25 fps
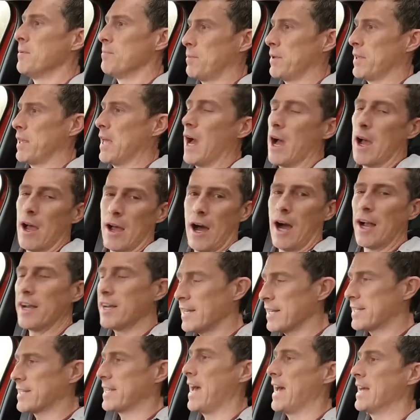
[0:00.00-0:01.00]
But yeah, I
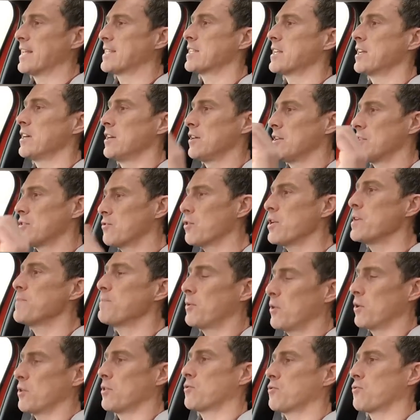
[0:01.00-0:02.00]
did a test,
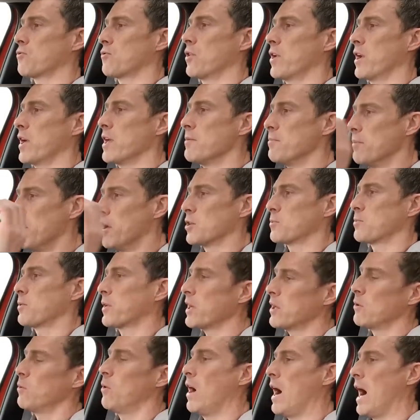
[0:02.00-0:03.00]
3.3 miles per
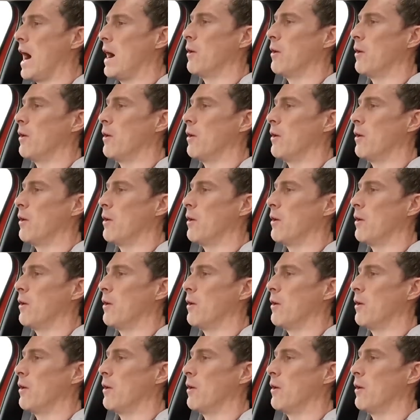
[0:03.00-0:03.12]
kilowatt